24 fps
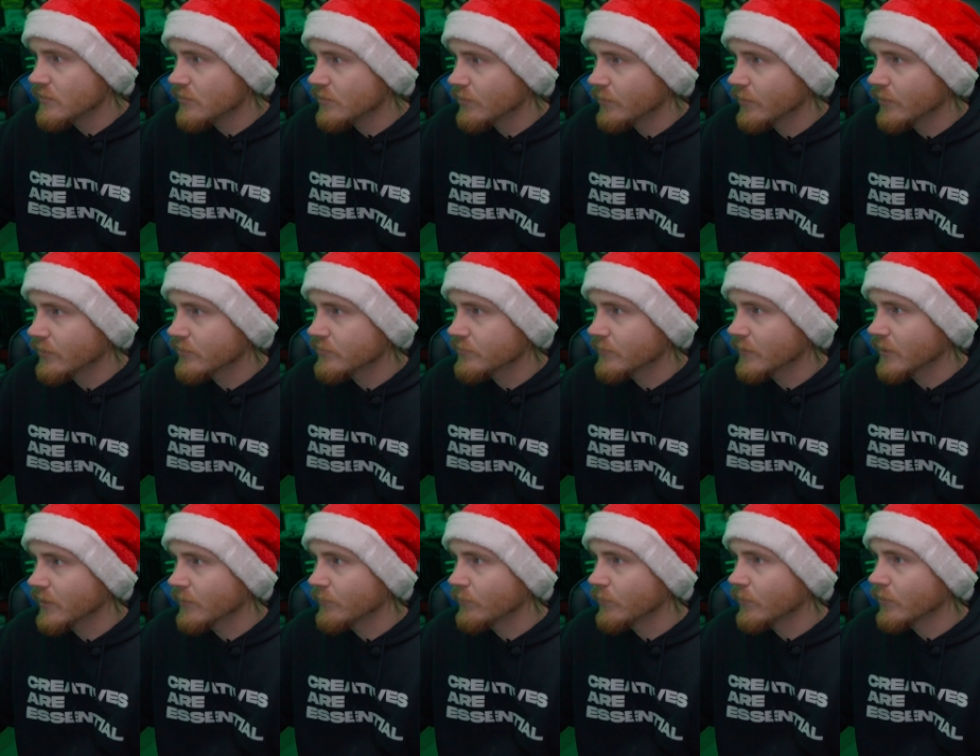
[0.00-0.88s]
see who else we
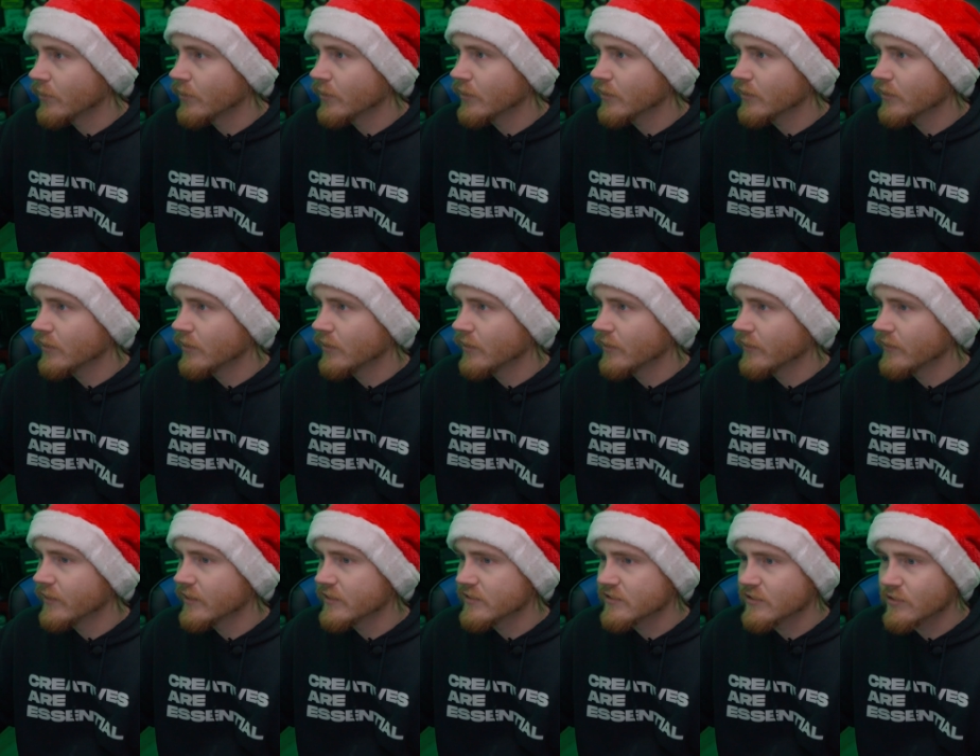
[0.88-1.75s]
can work
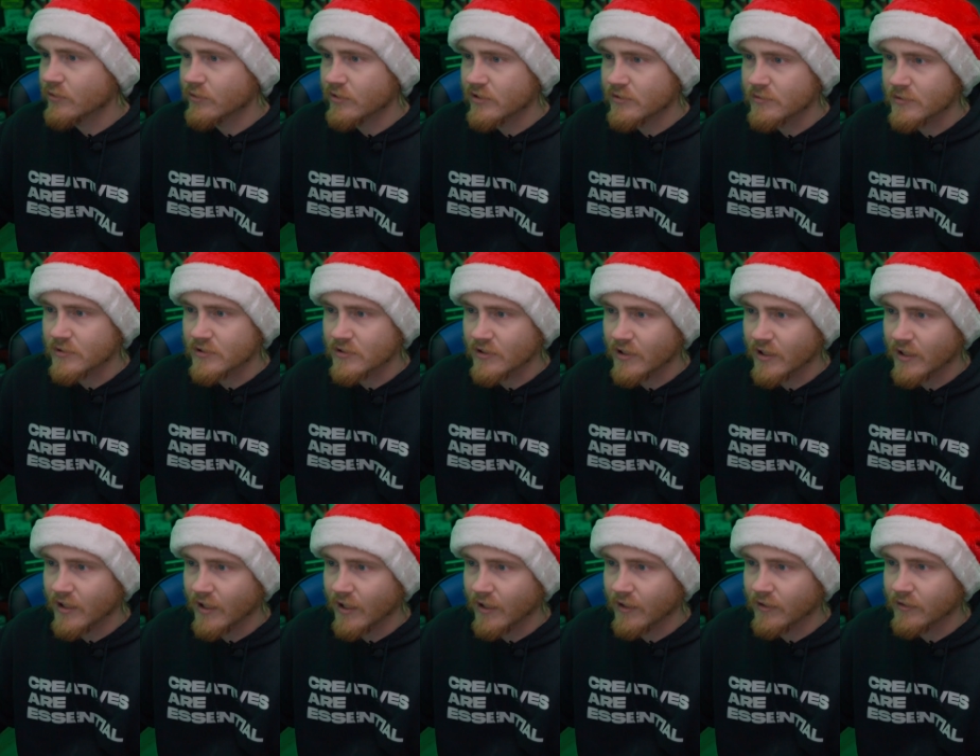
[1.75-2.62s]
on this Christmas
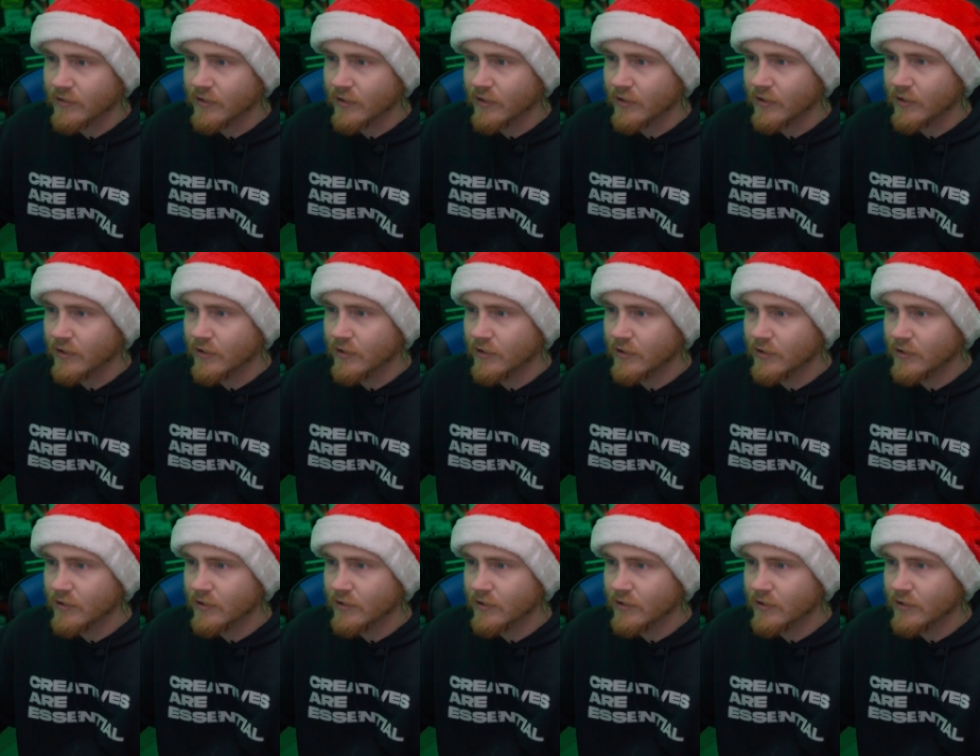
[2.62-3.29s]
light antenna.